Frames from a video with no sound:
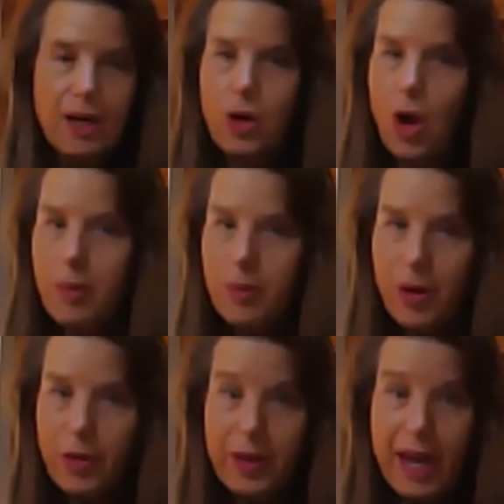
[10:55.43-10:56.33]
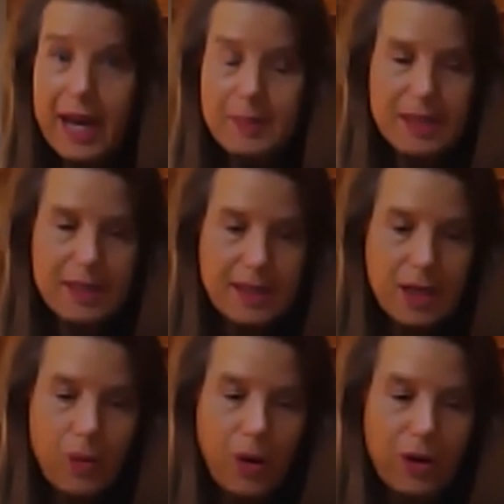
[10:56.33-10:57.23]
Commonwealth Games and
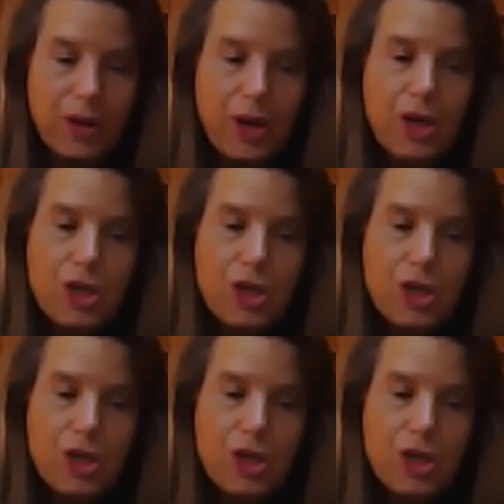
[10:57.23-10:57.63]
so on,